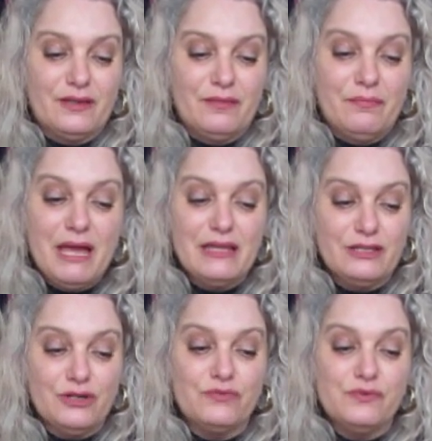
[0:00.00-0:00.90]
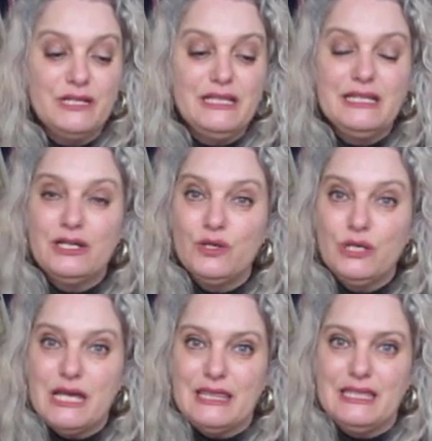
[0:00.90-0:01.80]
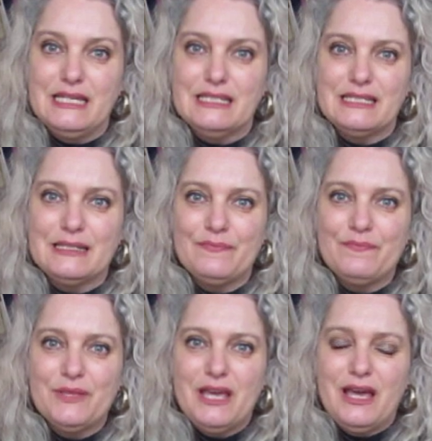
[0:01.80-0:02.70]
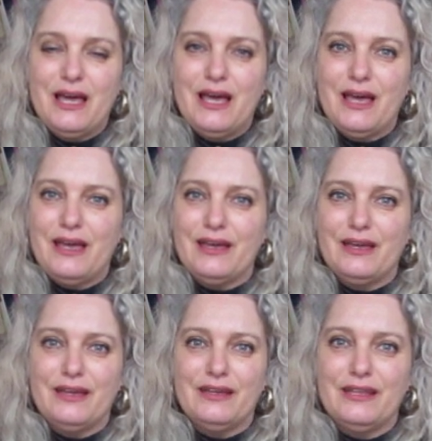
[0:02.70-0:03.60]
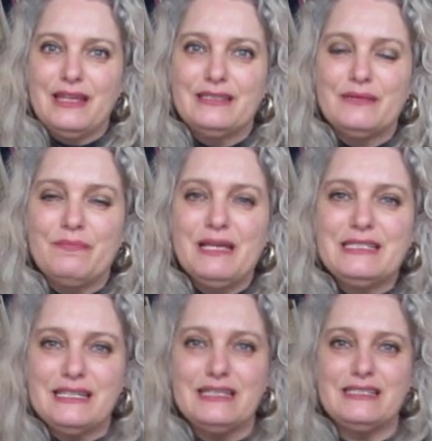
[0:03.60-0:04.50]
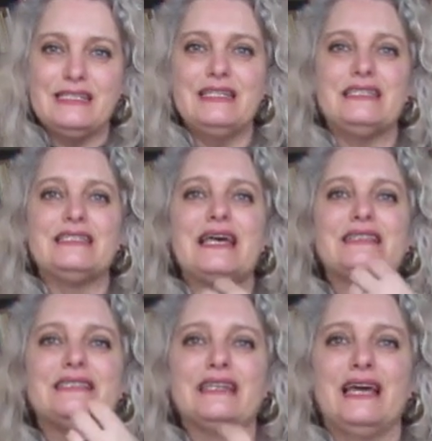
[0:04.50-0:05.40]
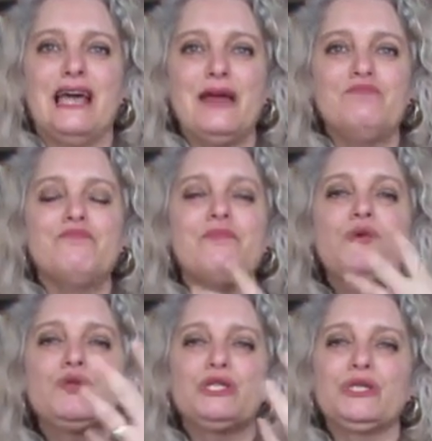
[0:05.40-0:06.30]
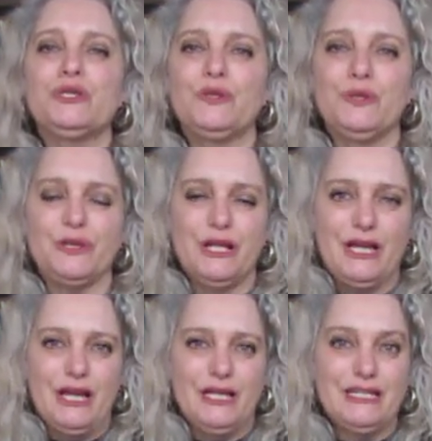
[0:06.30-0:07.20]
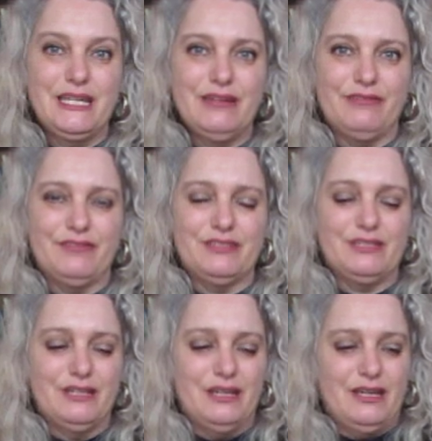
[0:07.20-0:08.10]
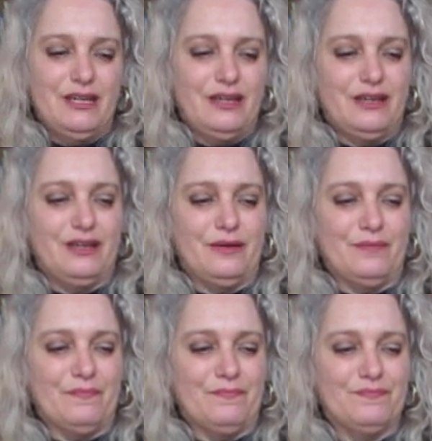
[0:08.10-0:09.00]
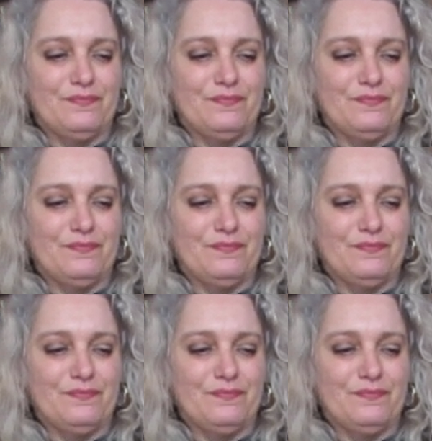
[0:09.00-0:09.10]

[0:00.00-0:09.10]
man, you're really good at this. Uh, it's amazing. See, it's that emotional gift. Um,